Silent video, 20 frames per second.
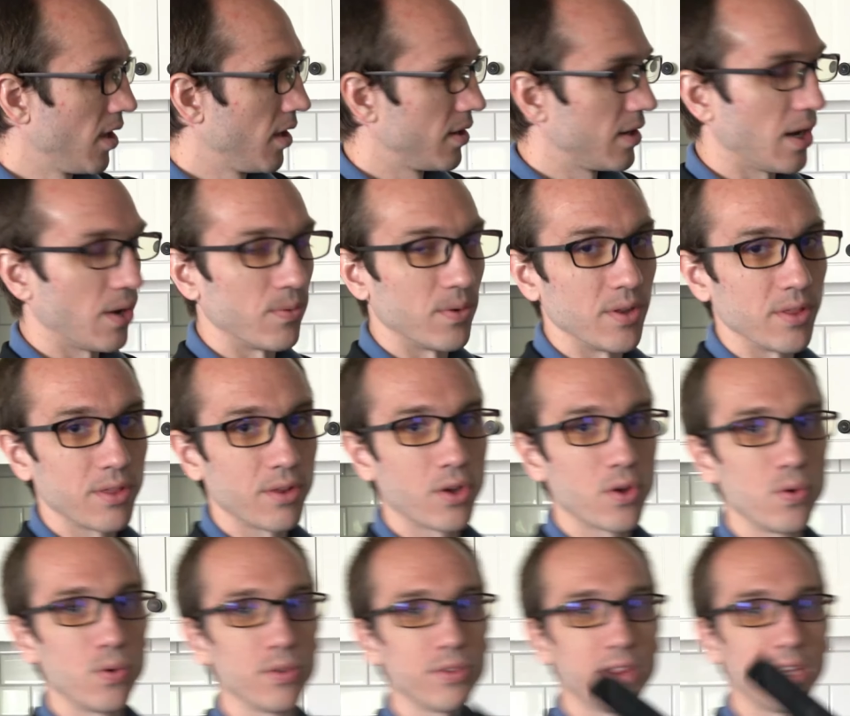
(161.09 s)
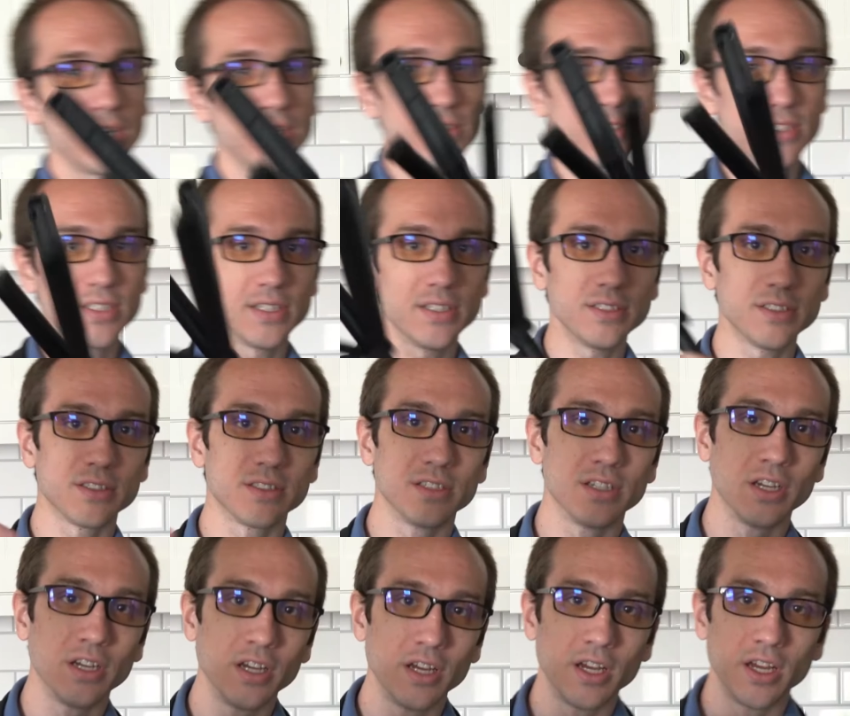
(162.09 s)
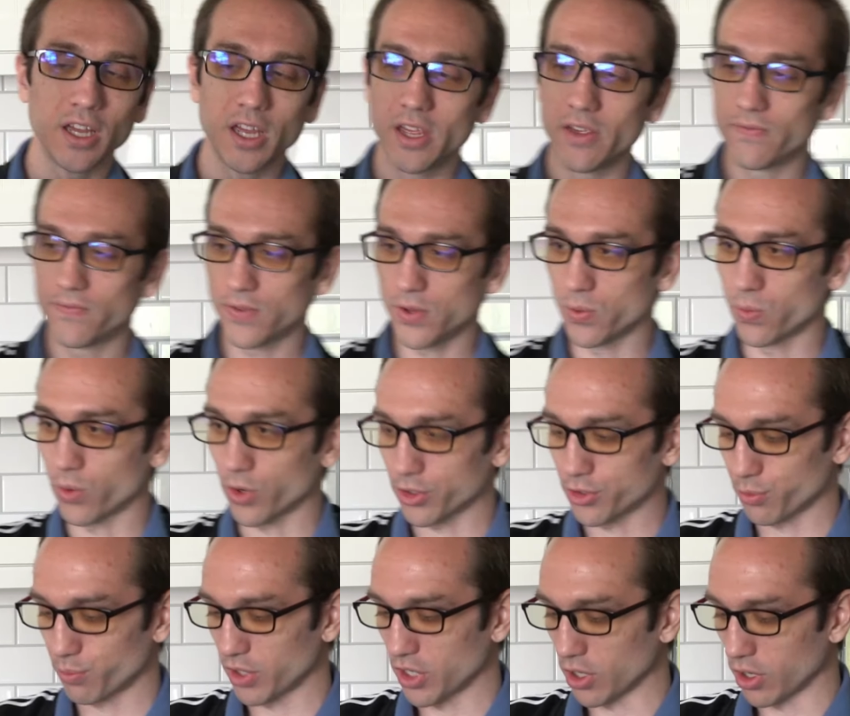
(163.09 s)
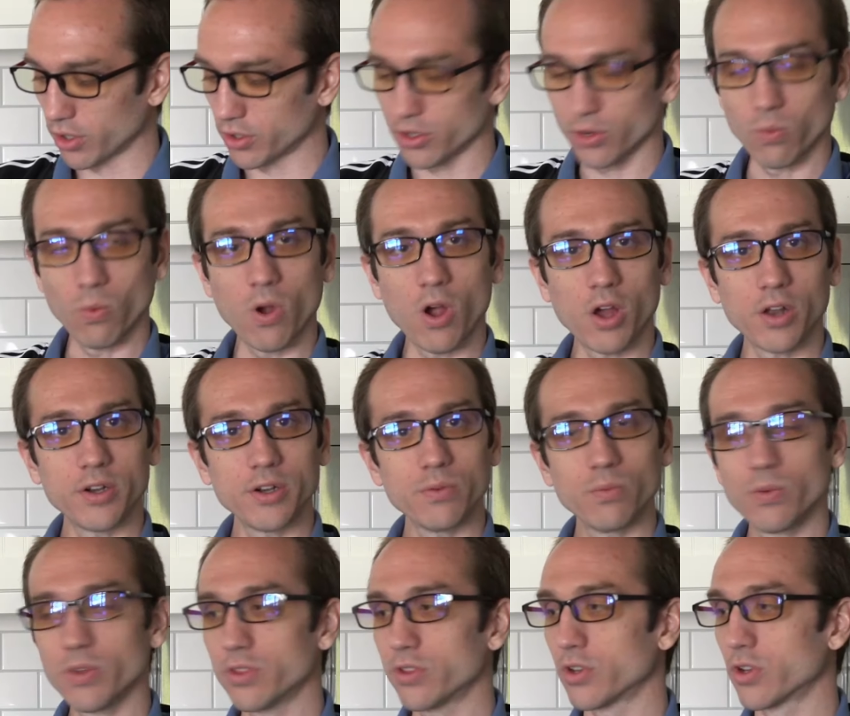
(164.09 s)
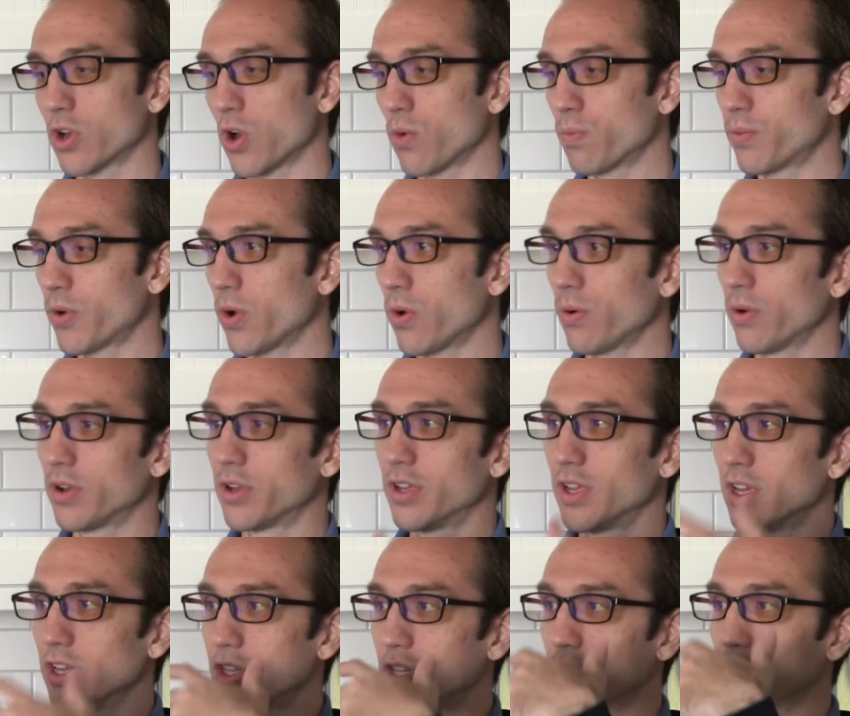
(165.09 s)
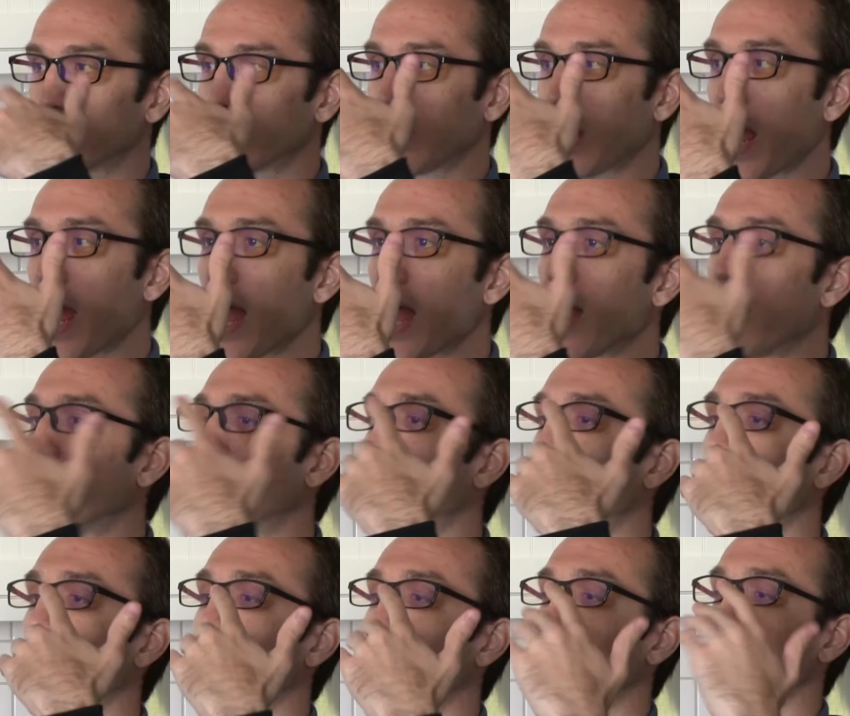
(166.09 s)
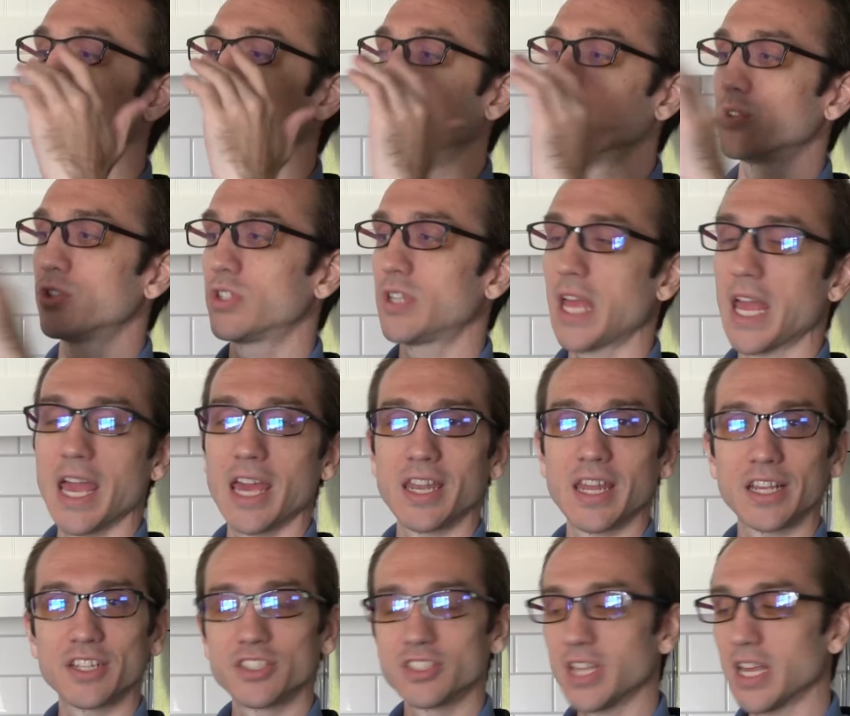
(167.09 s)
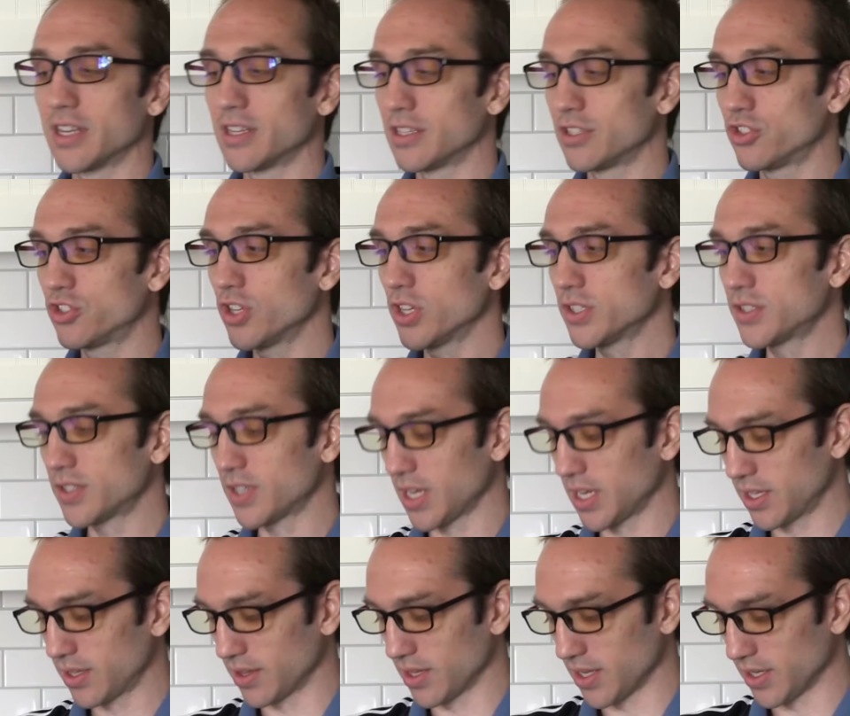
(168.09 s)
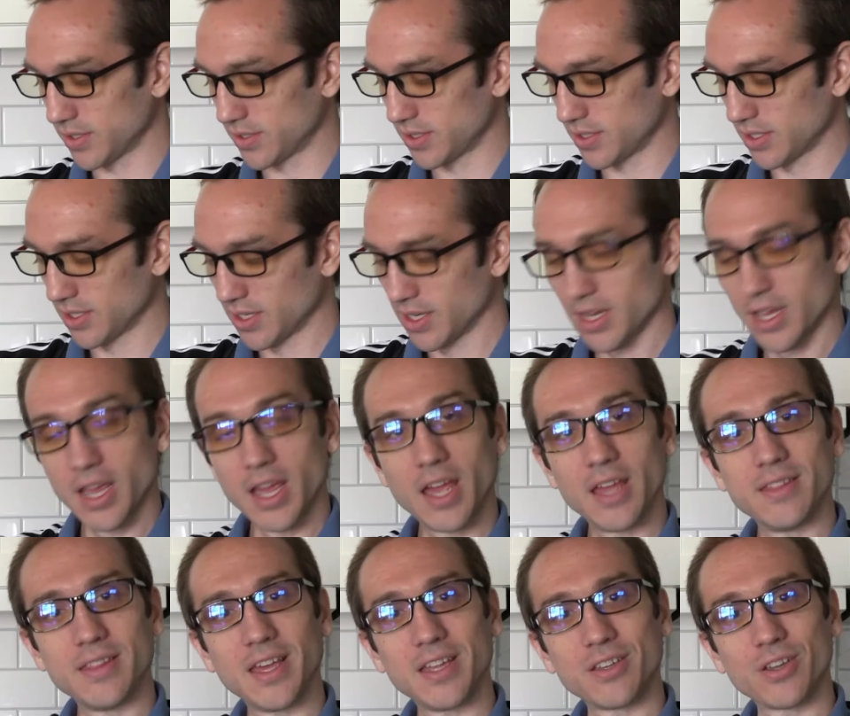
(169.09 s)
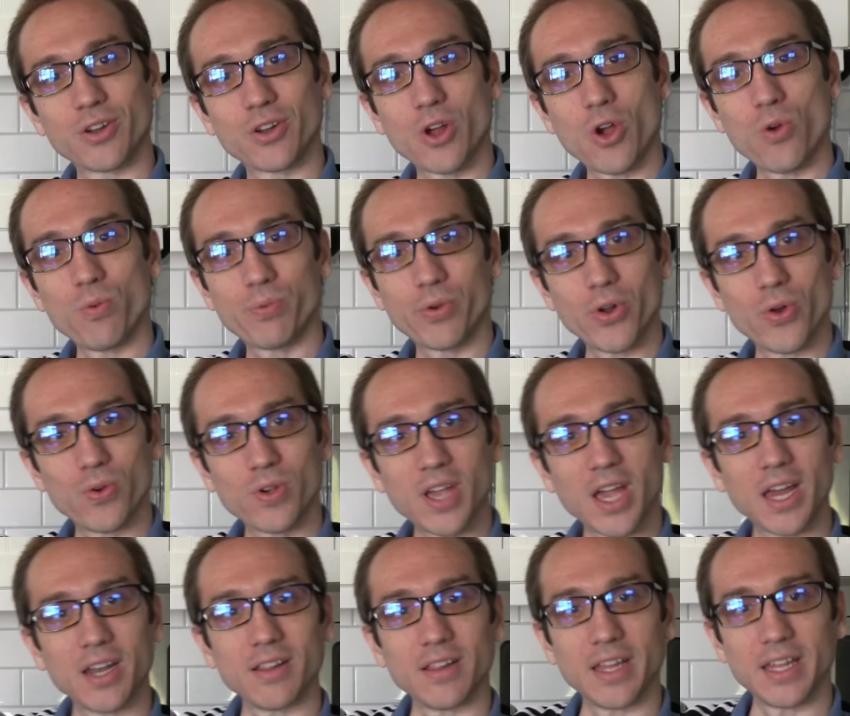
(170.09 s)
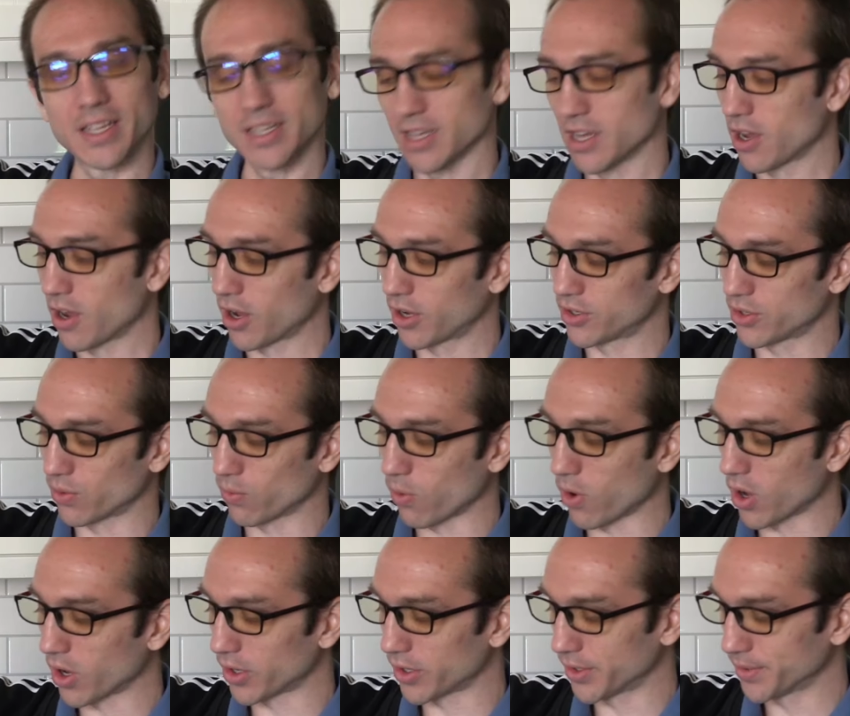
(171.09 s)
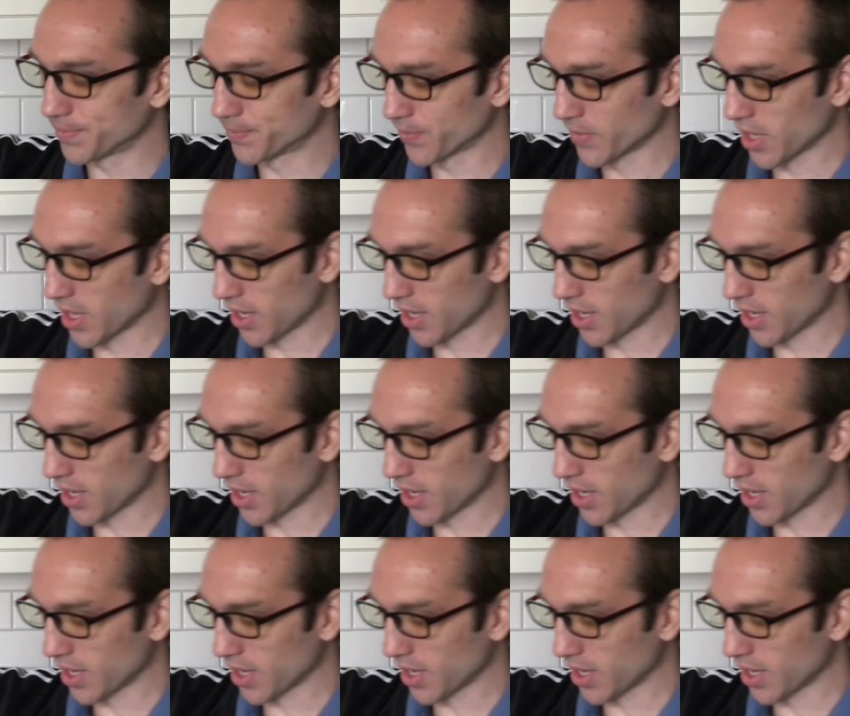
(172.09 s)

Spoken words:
Now one of the cool things is, if you were to be underwater with your GoPro, you could have your stand extended just like this, and then your GoPro kind of like underwater,